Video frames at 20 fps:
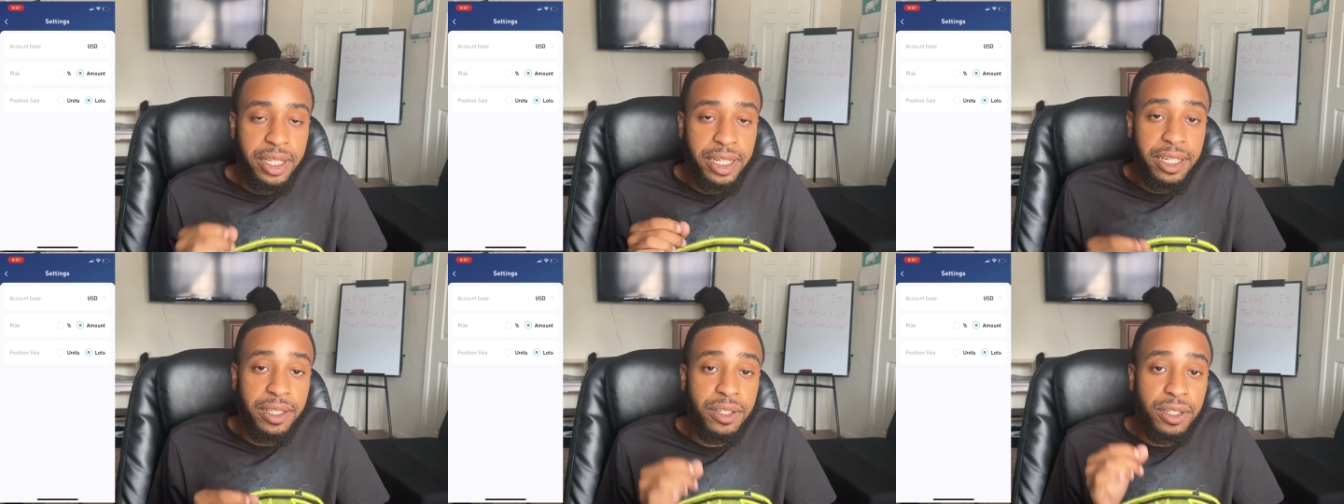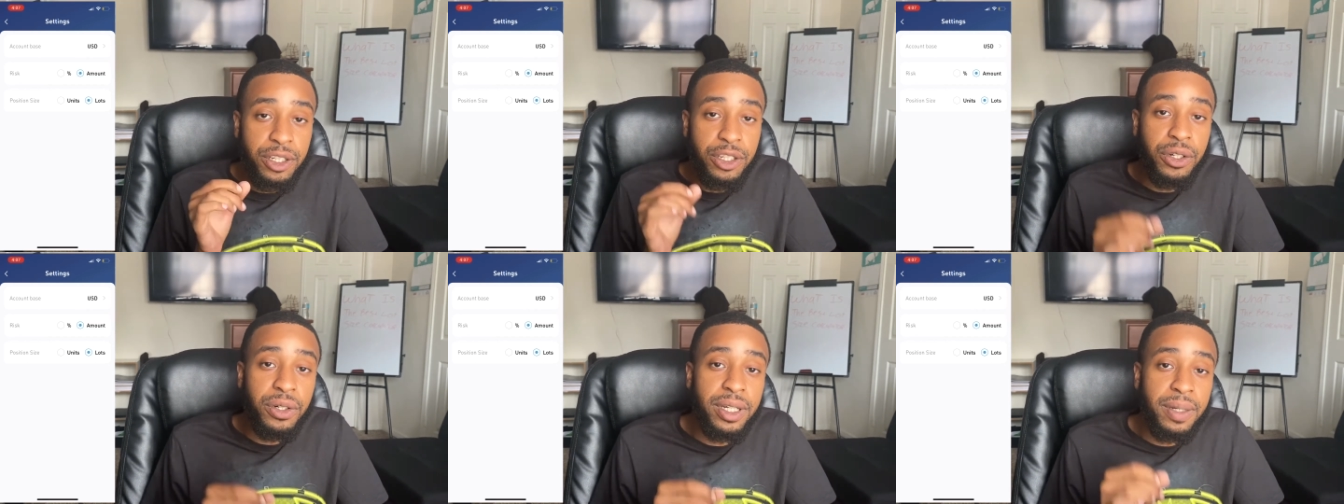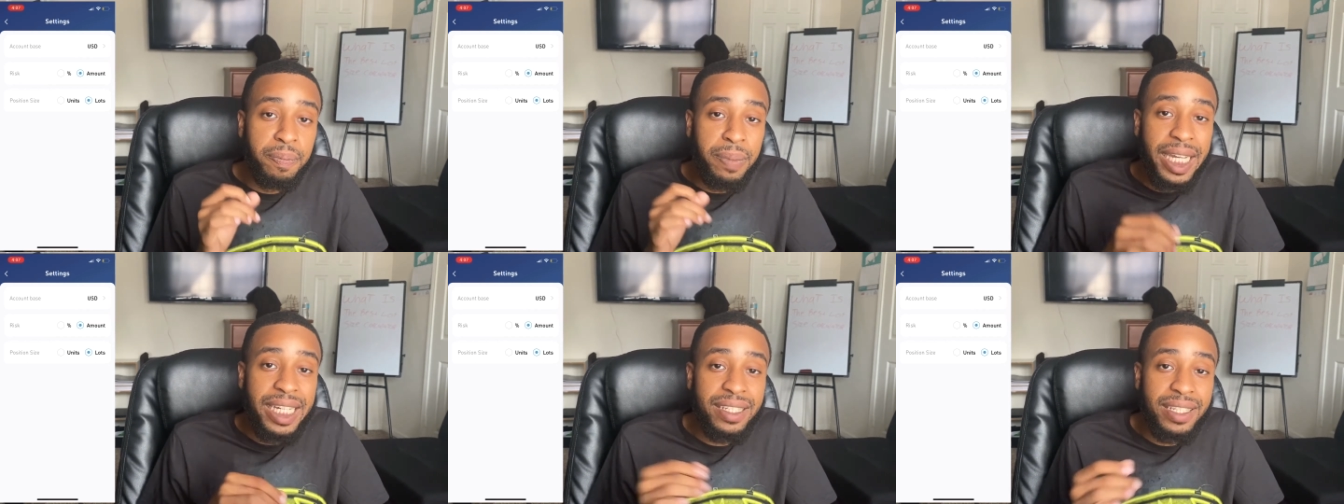either do it
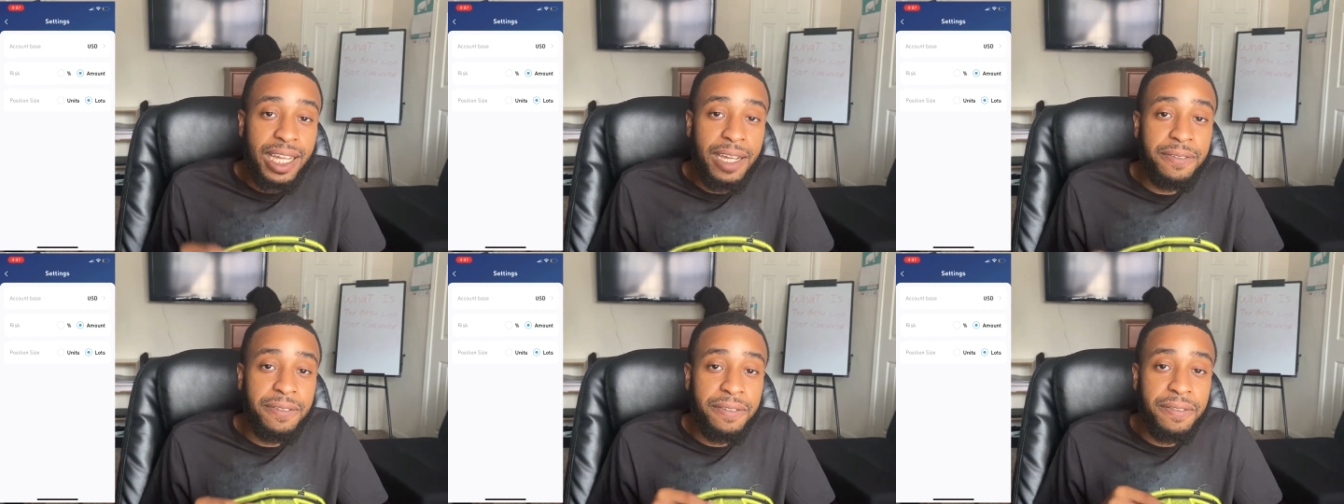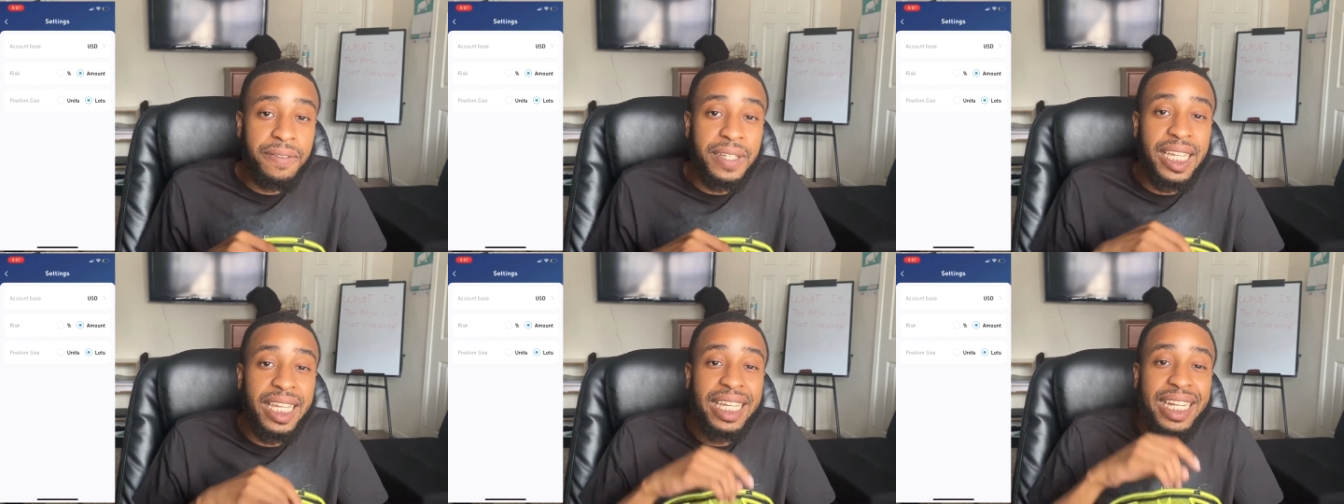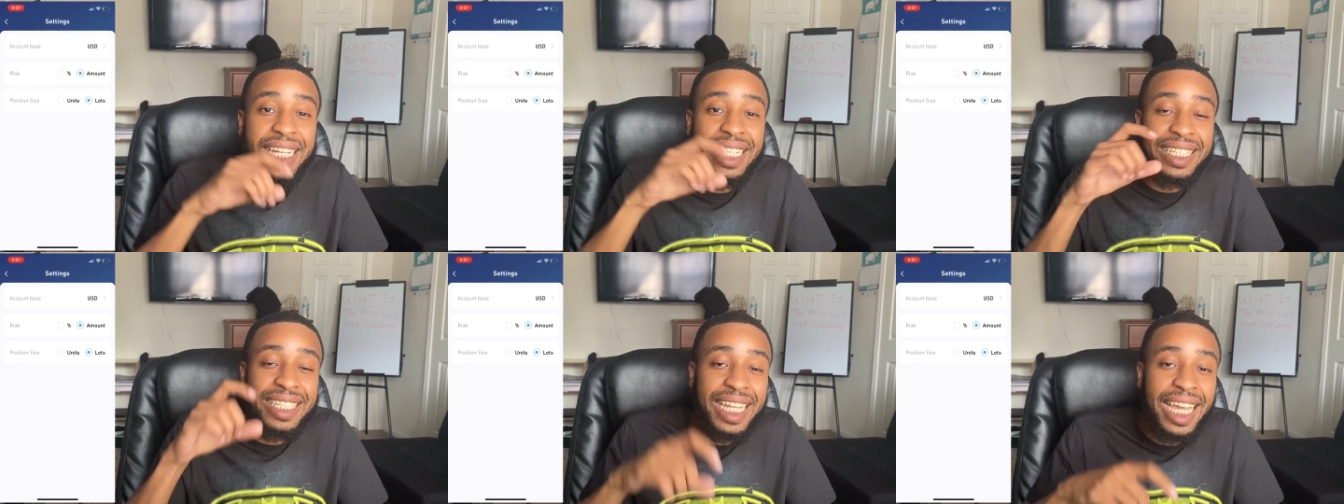based off of an
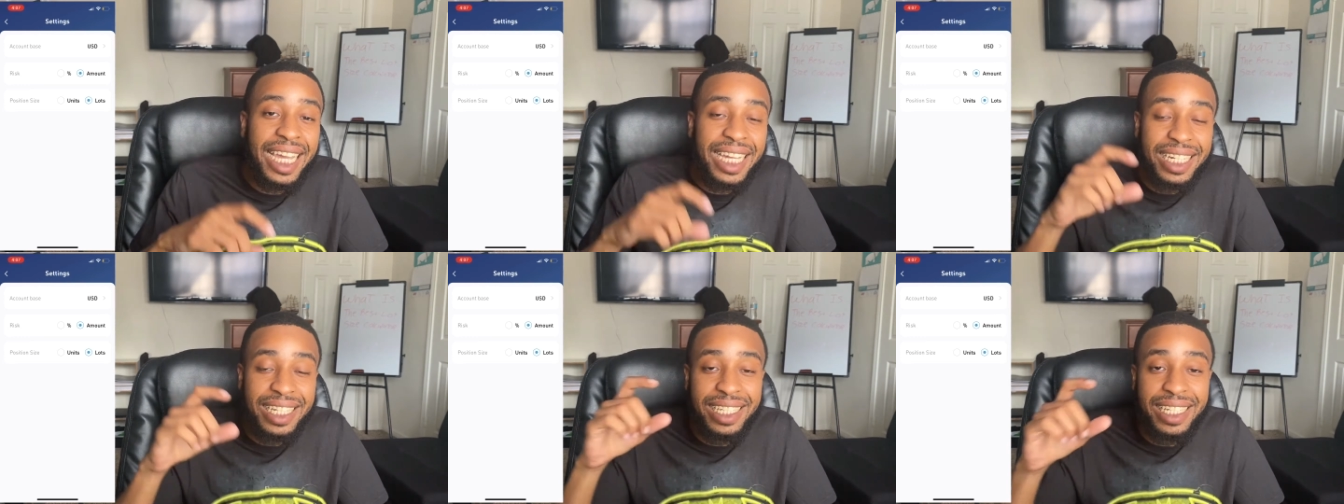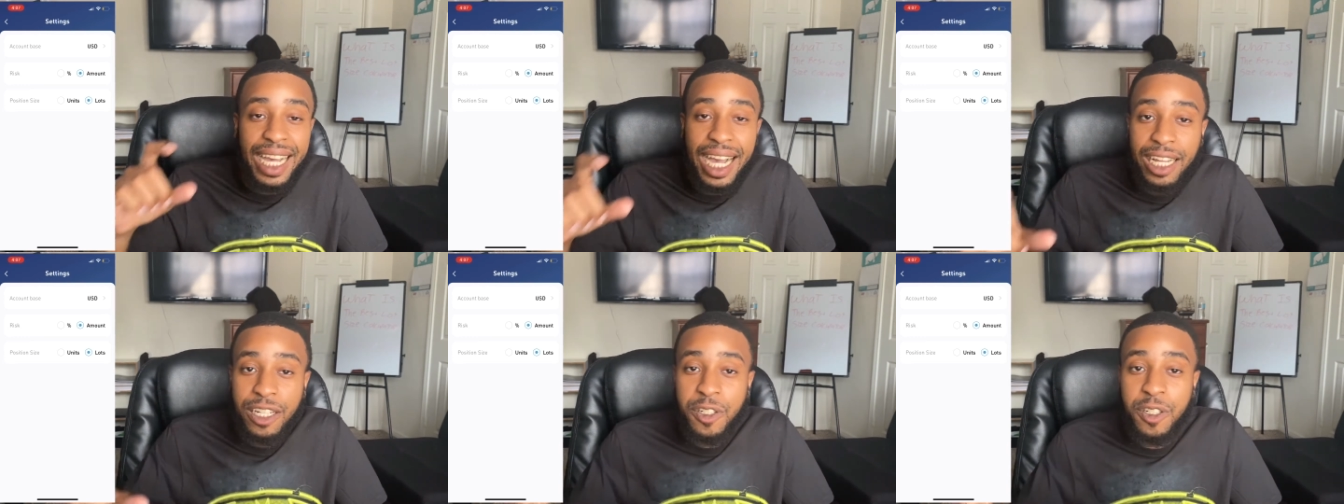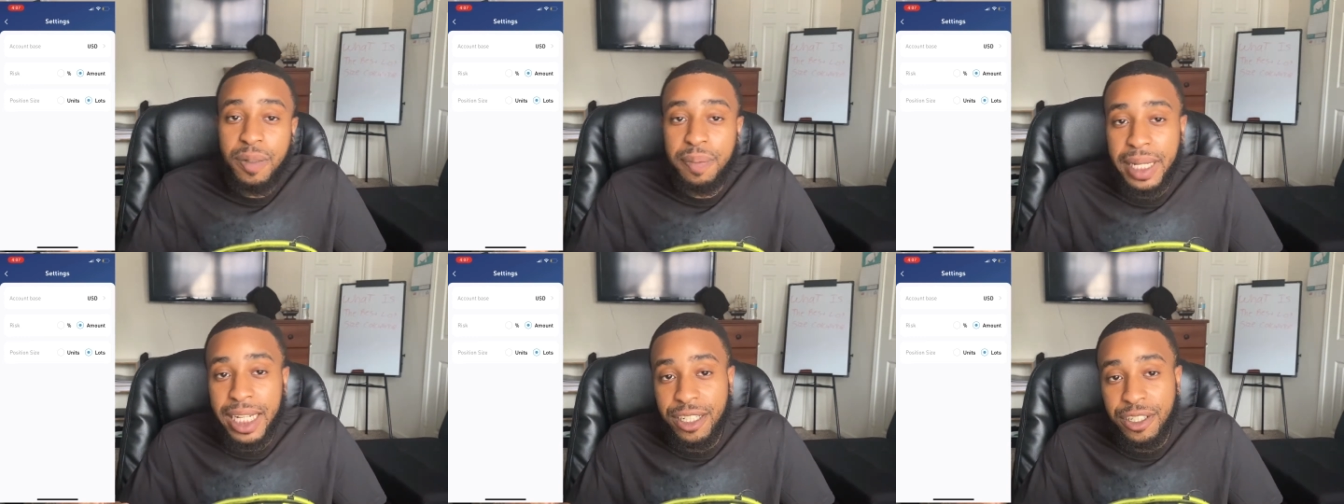exact dollar
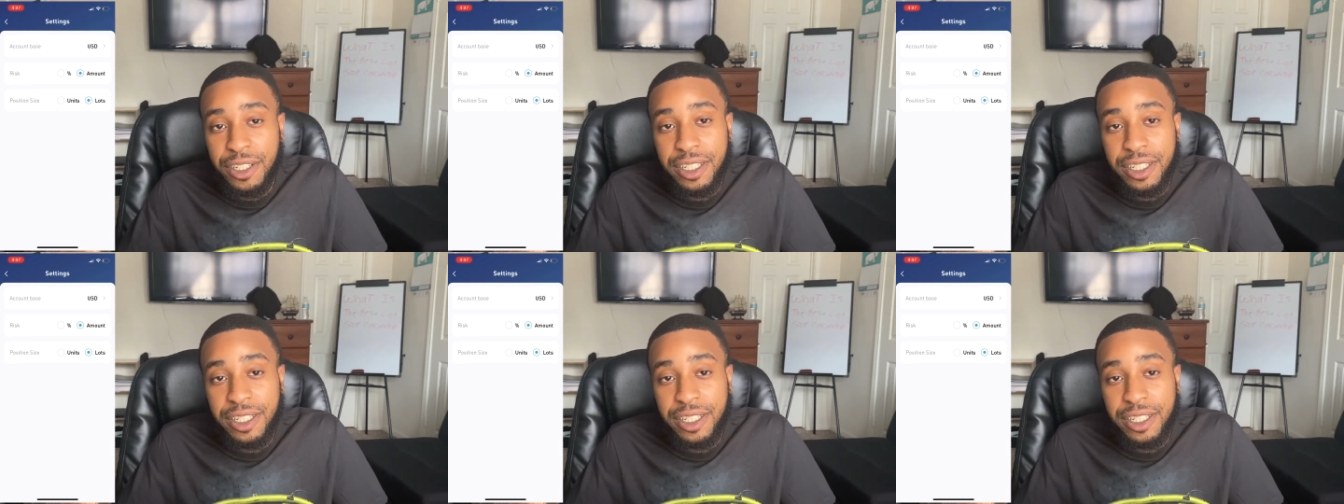amount,